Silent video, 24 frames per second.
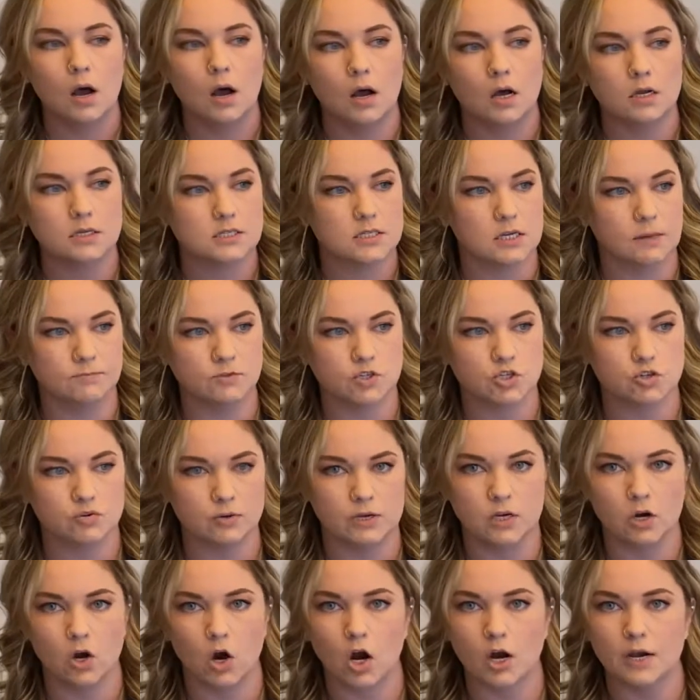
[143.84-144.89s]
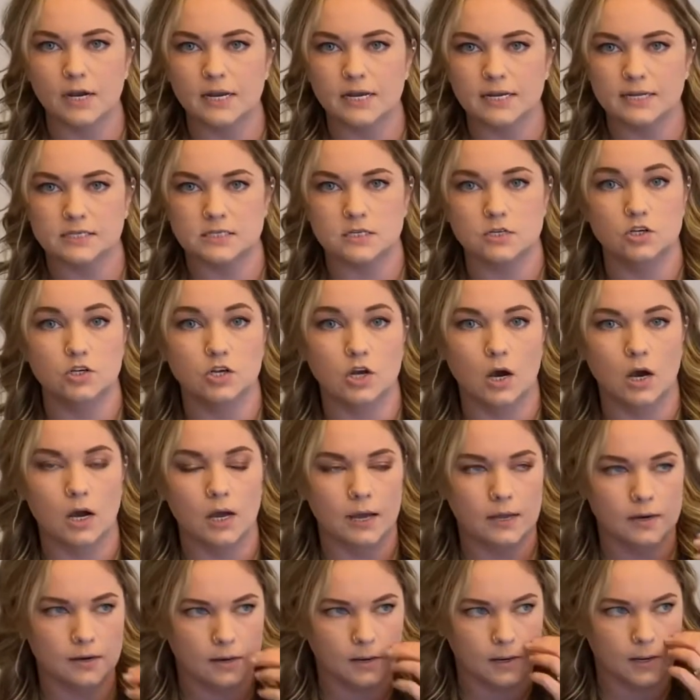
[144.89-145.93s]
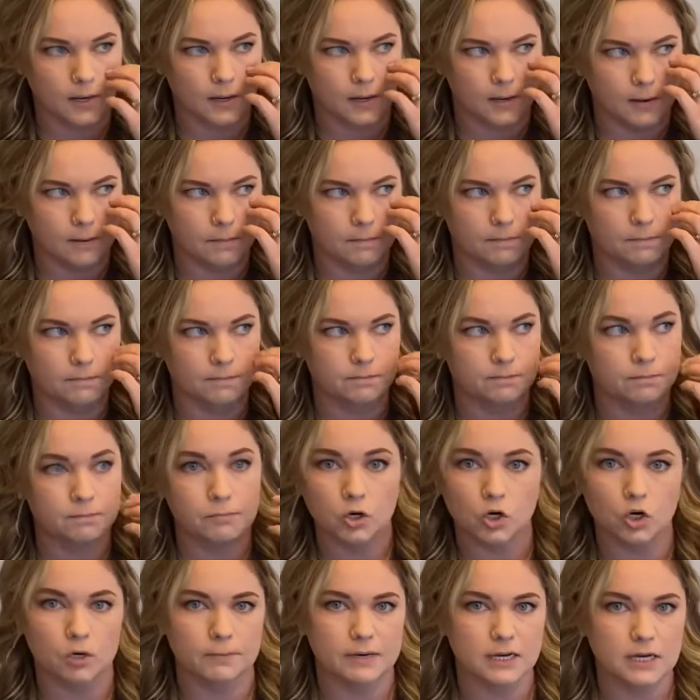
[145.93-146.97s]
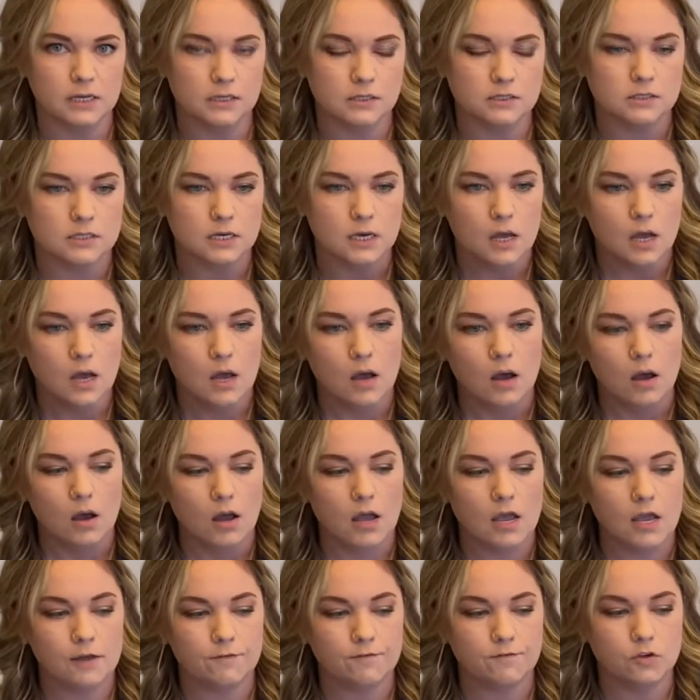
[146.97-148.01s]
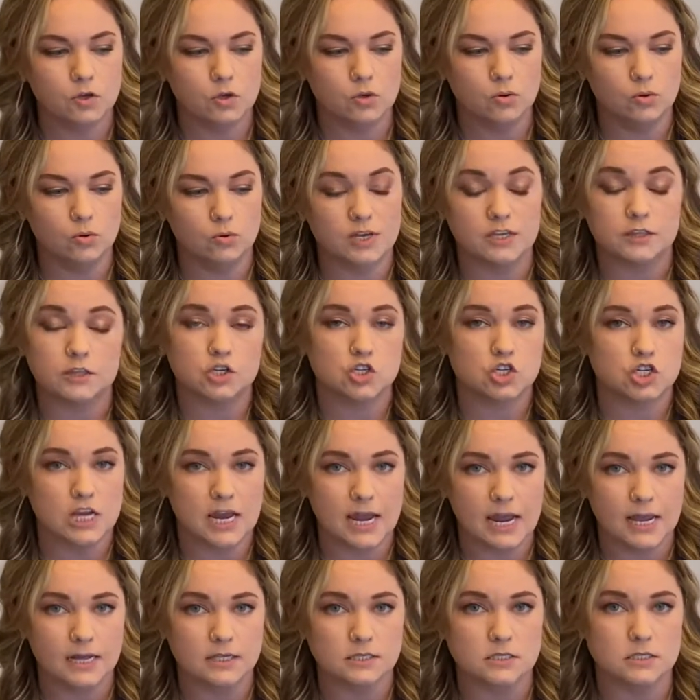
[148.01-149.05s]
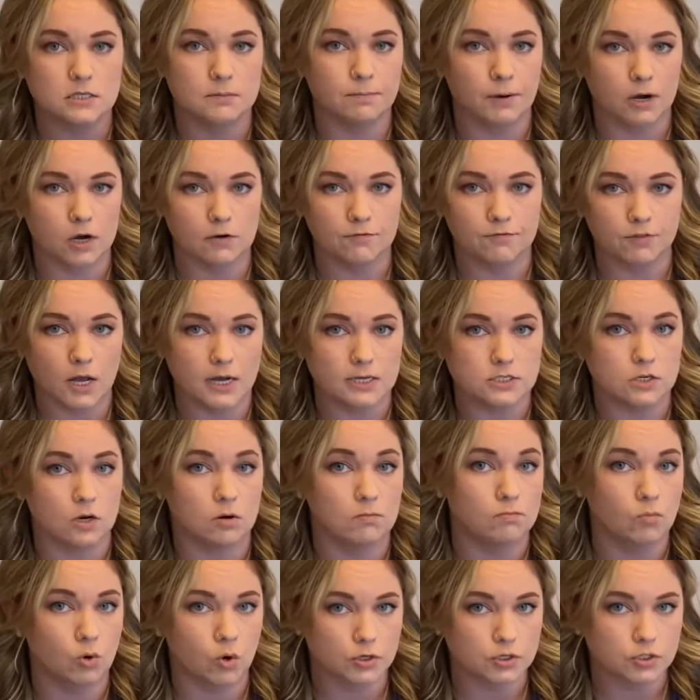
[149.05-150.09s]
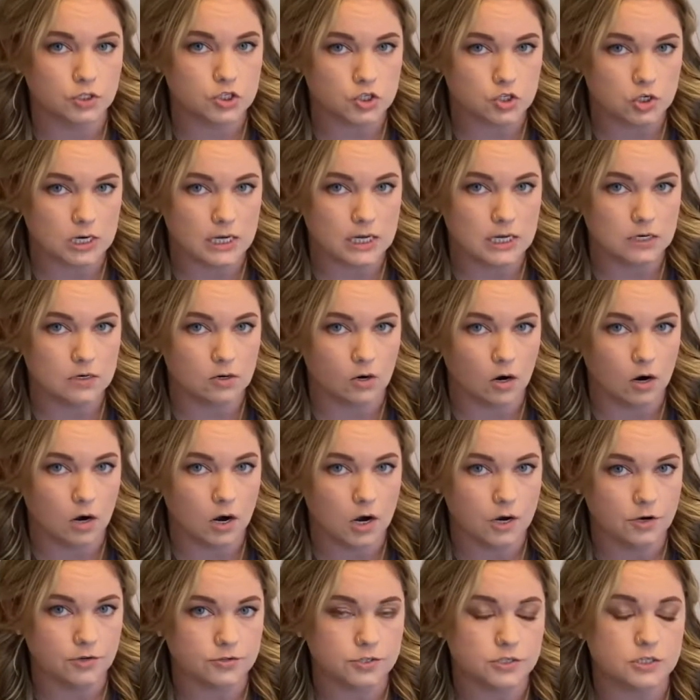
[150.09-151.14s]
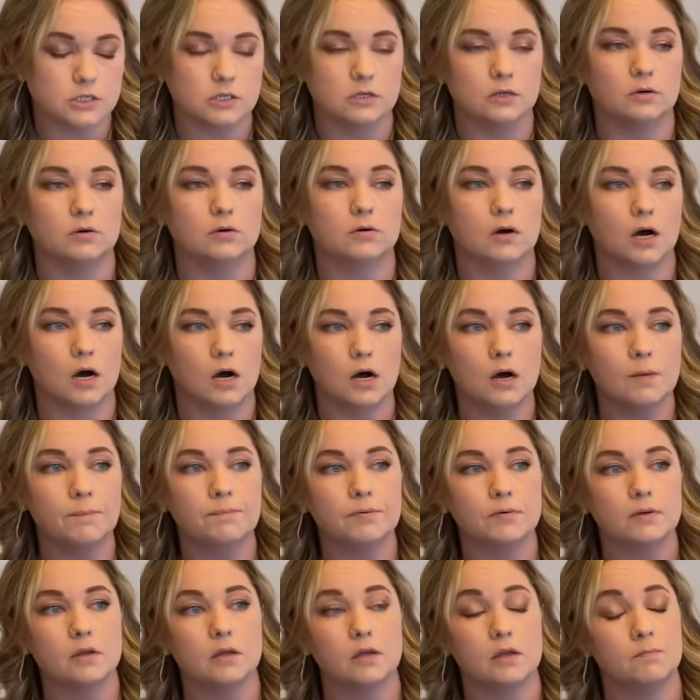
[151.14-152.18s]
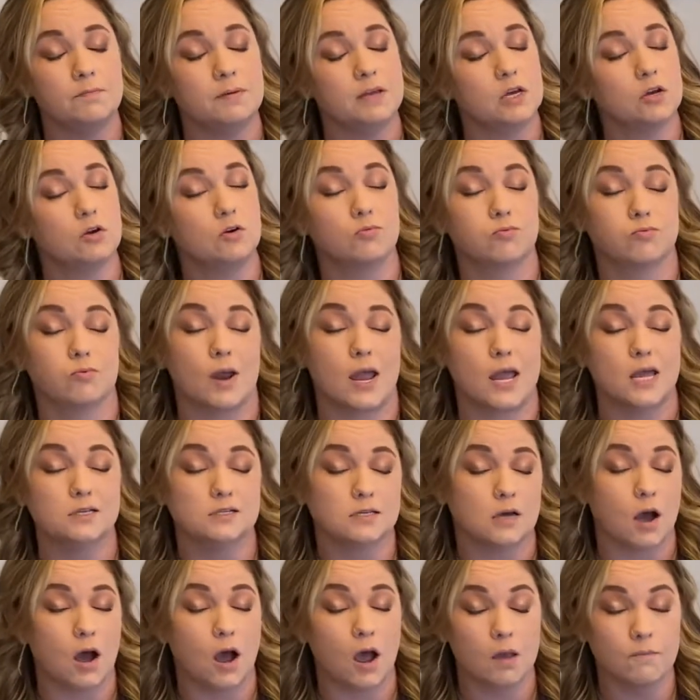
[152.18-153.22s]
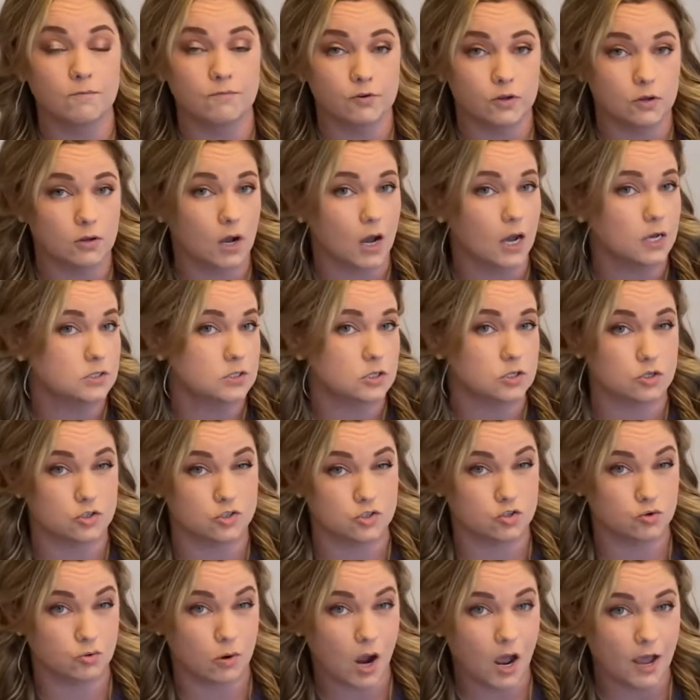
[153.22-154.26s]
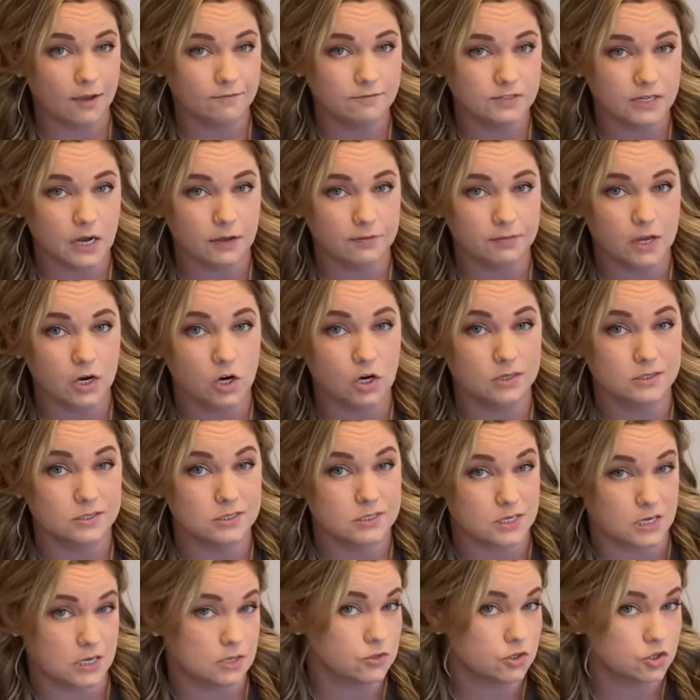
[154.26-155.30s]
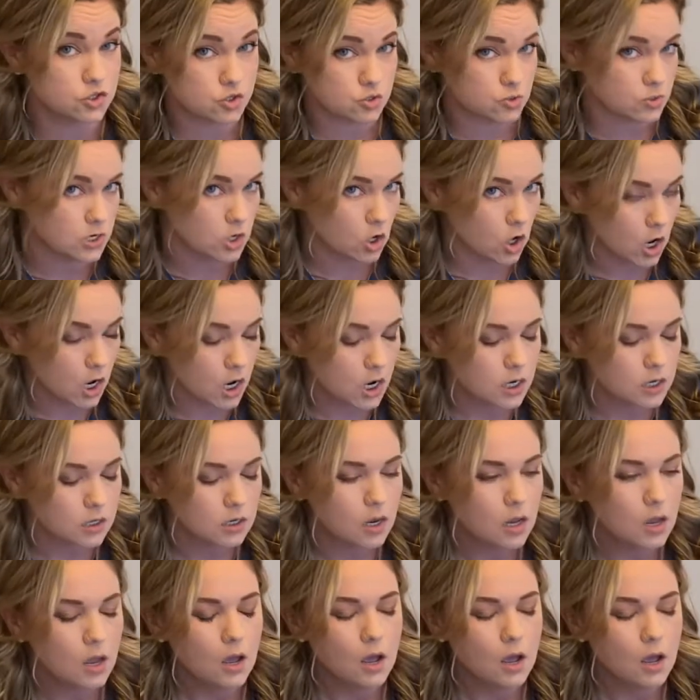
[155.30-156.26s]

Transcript: Some street art is not permanent. If you get the chance, the butterflies on Morton Street are still up. It'd be a great time for you guys to just drive down there and see the street art.